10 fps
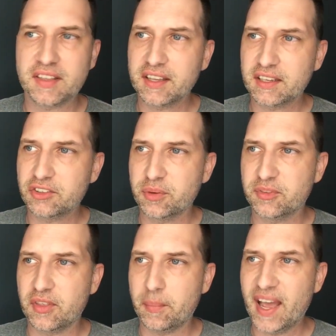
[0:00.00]
I think in
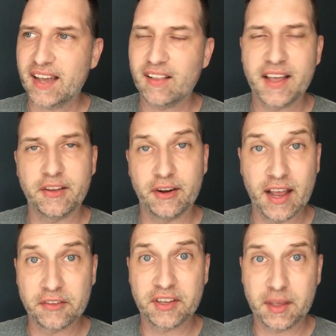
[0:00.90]
terms of the Mac line, they're
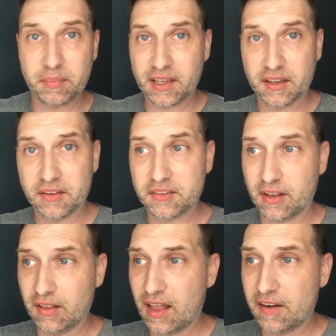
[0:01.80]
announcing it because
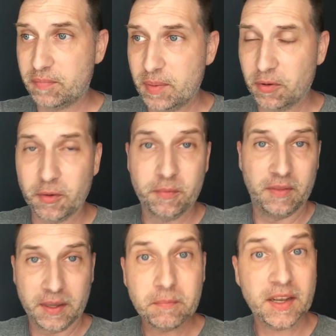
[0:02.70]
a lot of people,
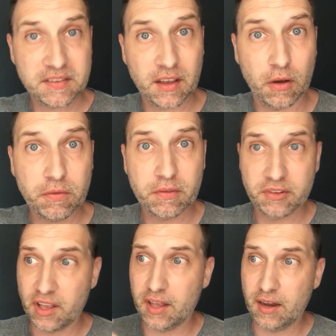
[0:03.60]
like myself,
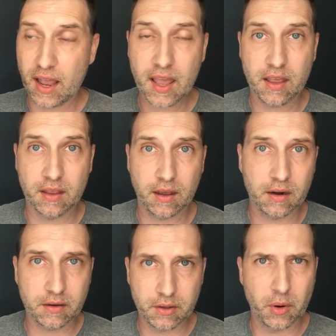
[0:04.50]
said, "Hey,
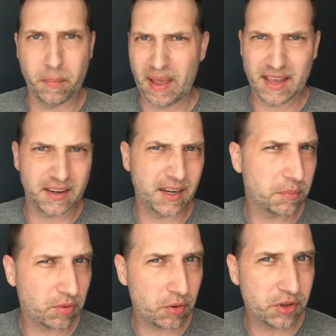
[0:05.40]
are you
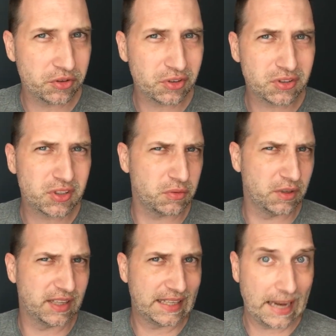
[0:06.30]
abandoning Pro users? Do you
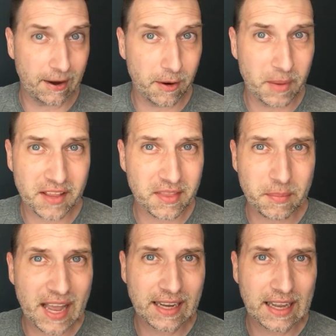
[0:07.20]
really care about the
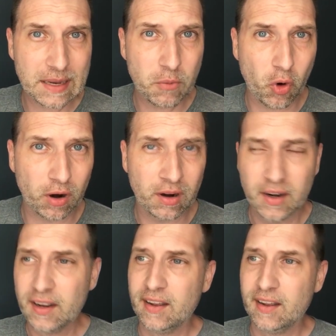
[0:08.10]
Mac anymore?"